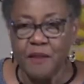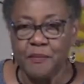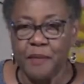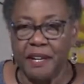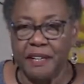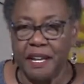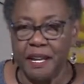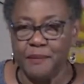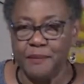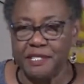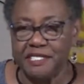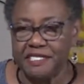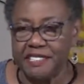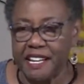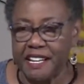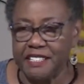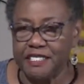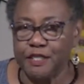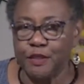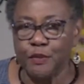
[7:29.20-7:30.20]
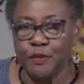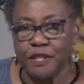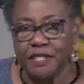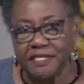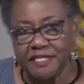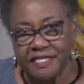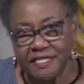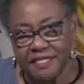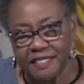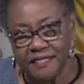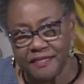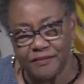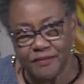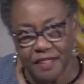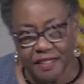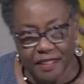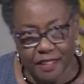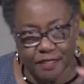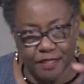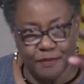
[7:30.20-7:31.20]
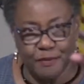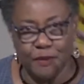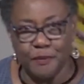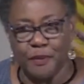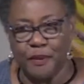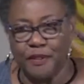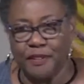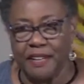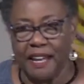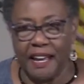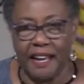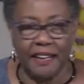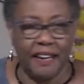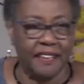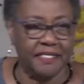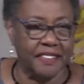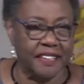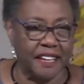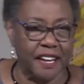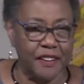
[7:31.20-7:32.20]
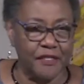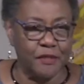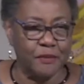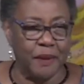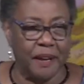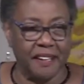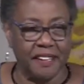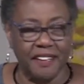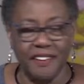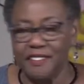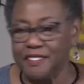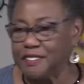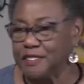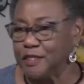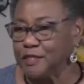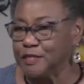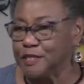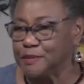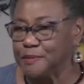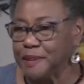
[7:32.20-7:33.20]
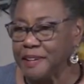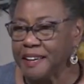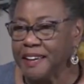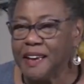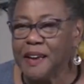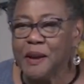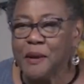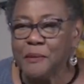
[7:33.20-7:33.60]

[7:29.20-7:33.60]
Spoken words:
My name is Nancy Woods. For those people online, I think everybody here knows me.